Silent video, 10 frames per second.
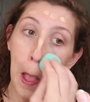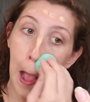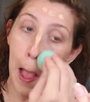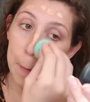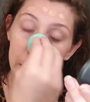
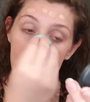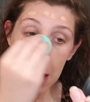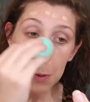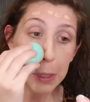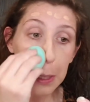I mean,
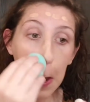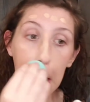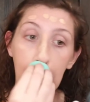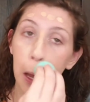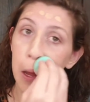I would
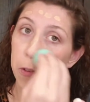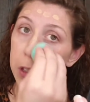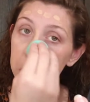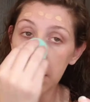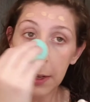love
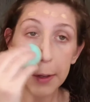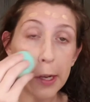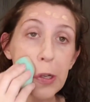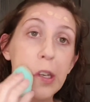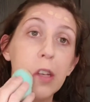this
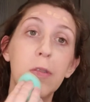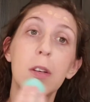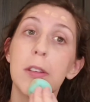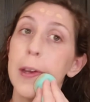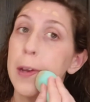foundation if it
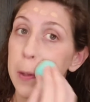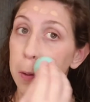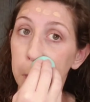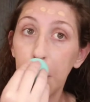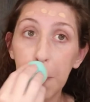was like
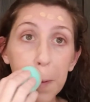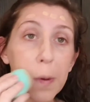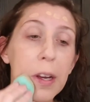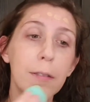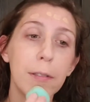super full
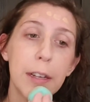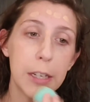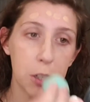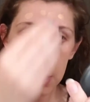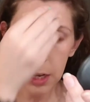
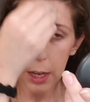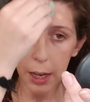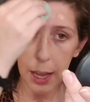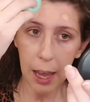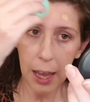coverage
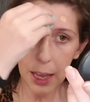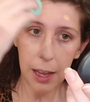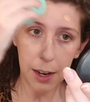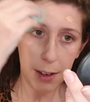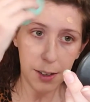
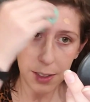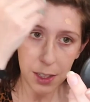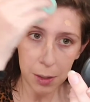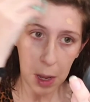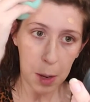and
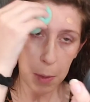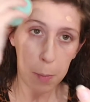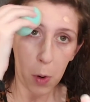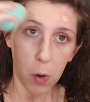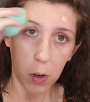didn't make my
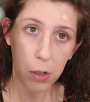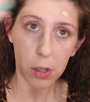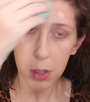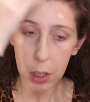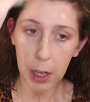pores
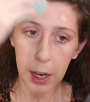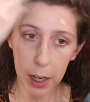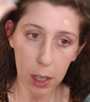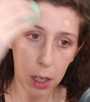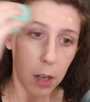look
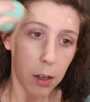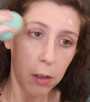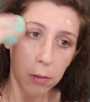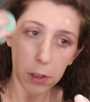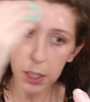like
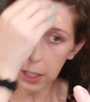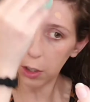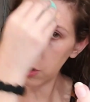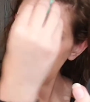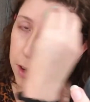freaking
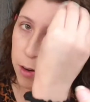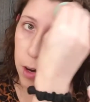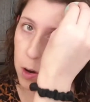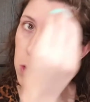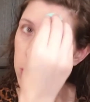crater
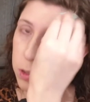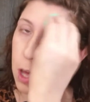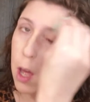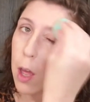holes.